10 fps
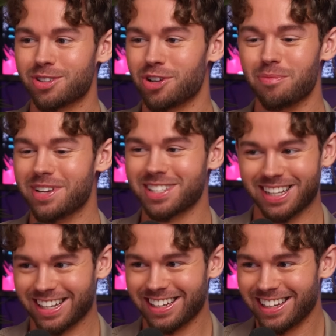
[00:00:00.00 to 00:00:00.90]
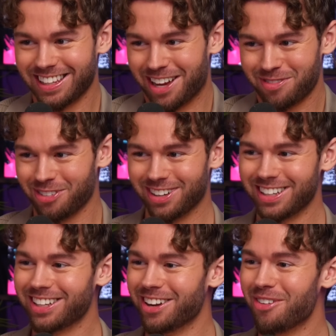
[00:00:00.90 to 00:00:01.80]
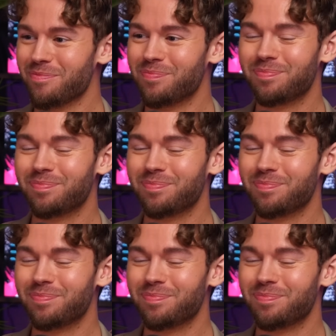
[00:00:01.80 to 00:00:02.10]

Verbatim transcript: There's no missing it at that point, you know?